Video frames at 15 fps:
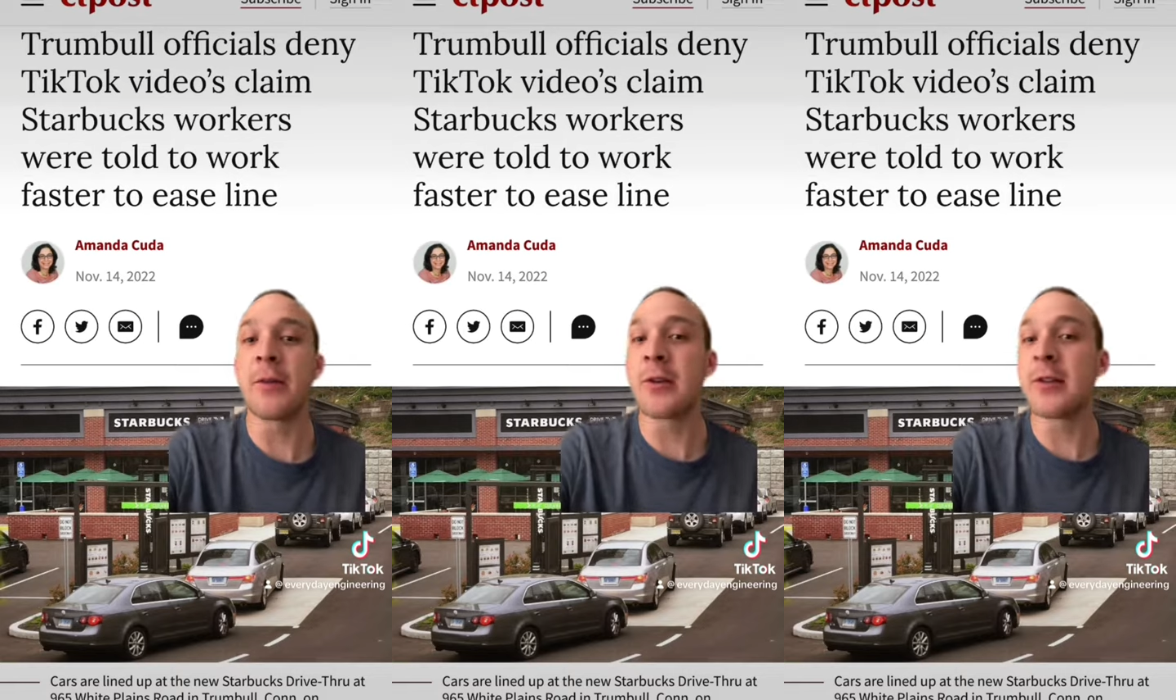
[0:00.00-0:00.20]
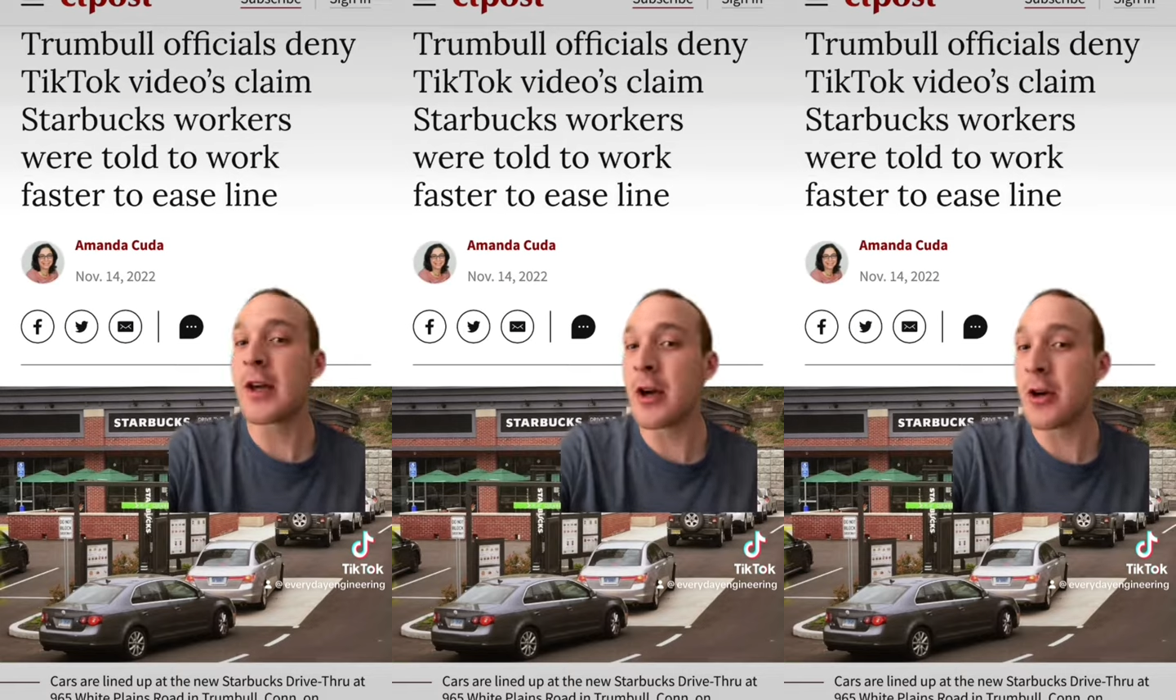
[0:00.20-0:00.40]

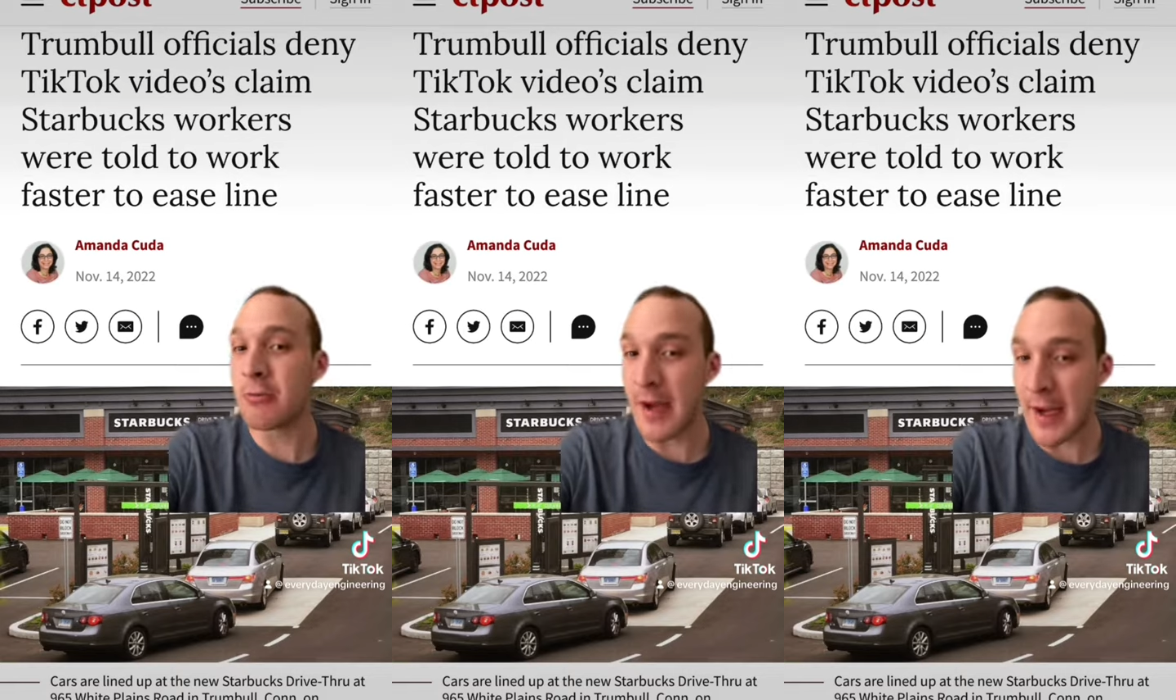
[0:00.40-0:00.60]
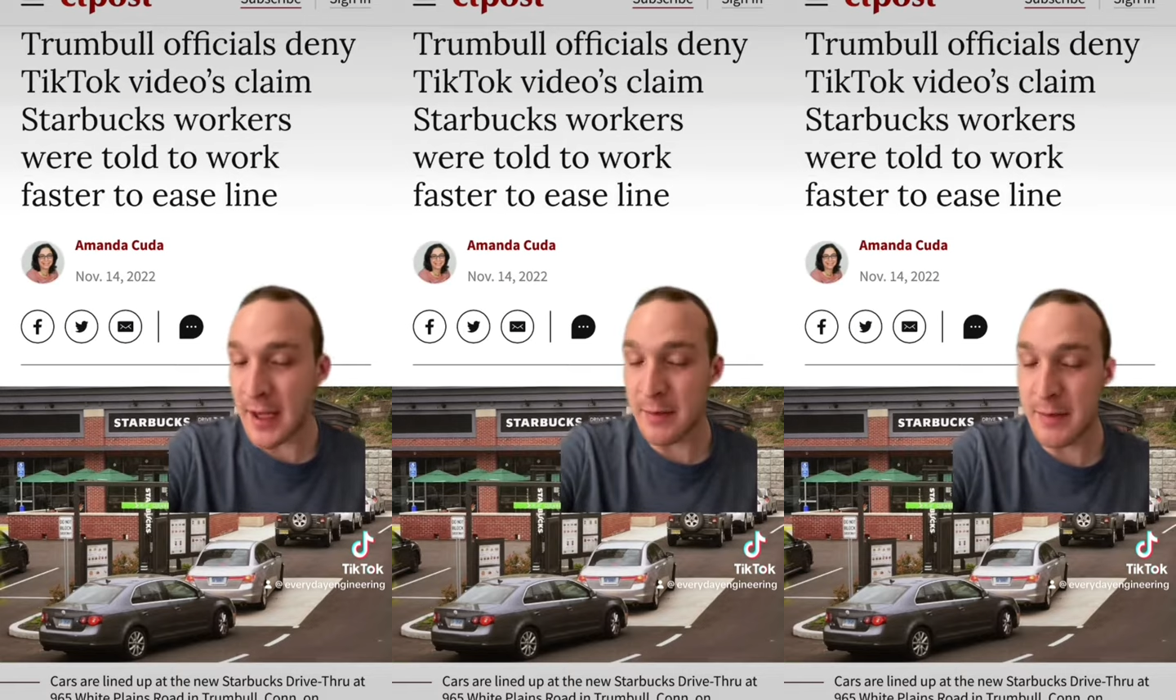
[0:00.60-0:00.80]
their
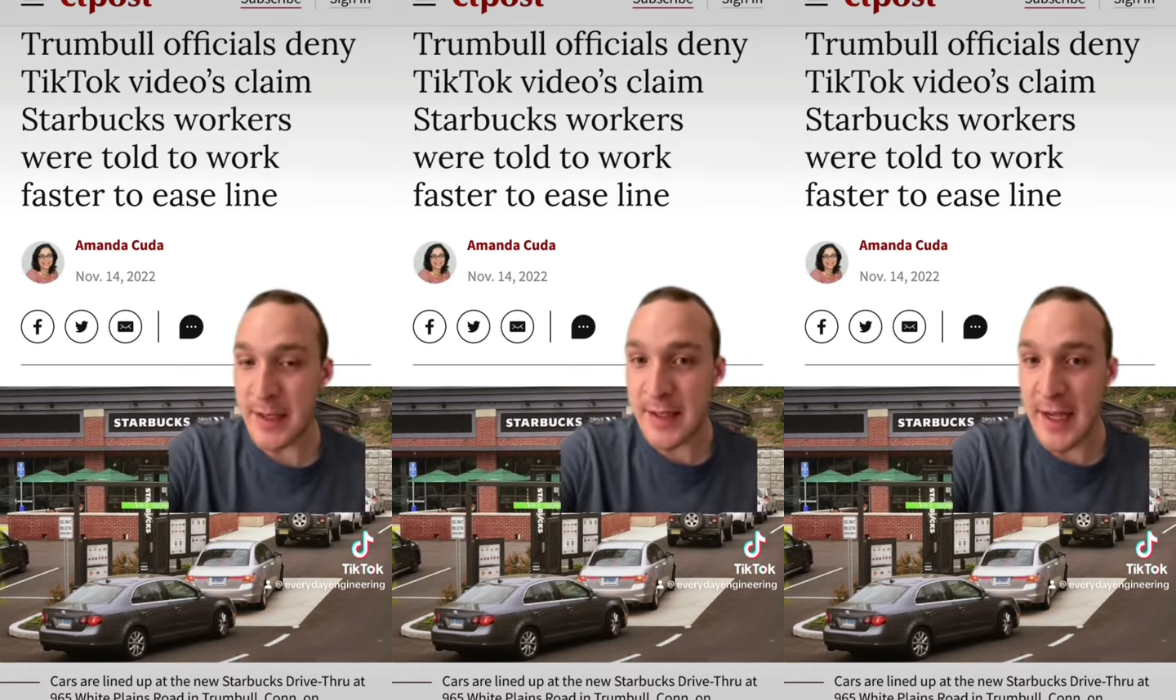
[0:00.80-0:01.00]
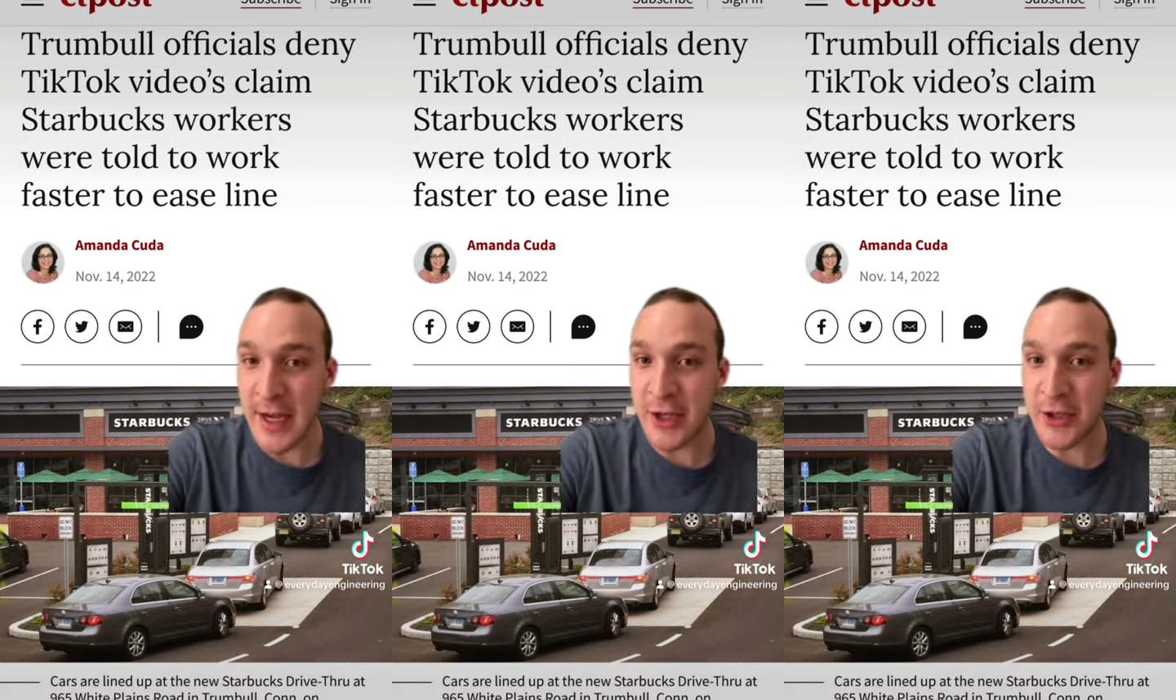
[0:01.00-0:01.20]

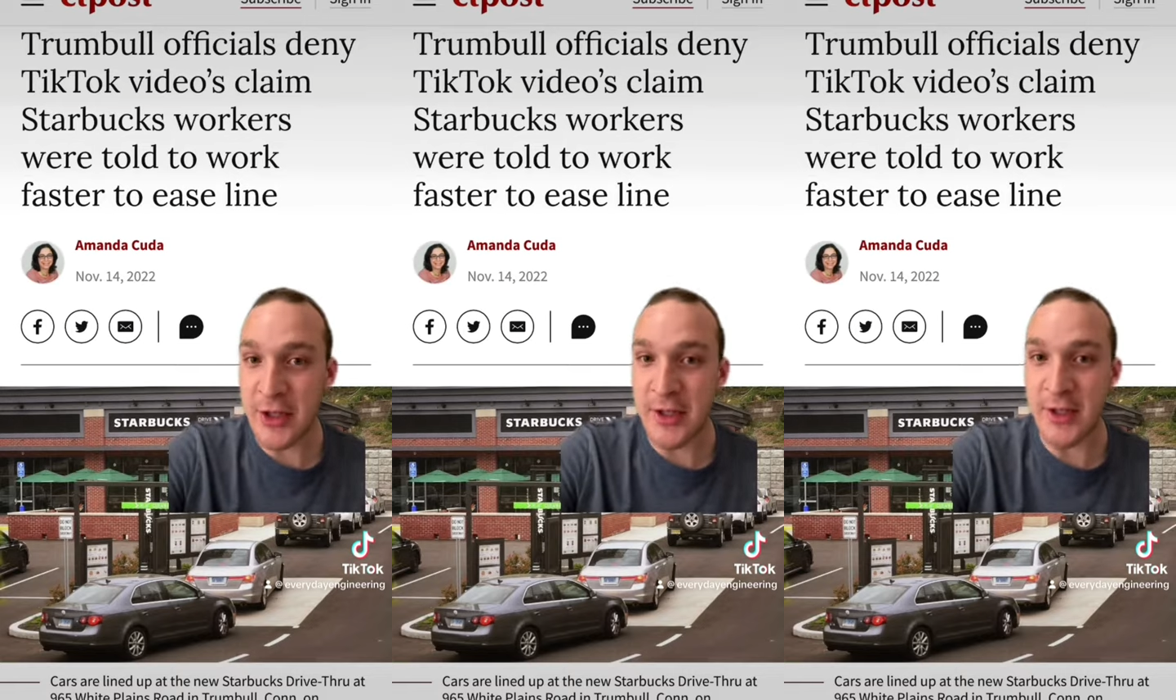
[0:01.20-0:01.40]
recommendation.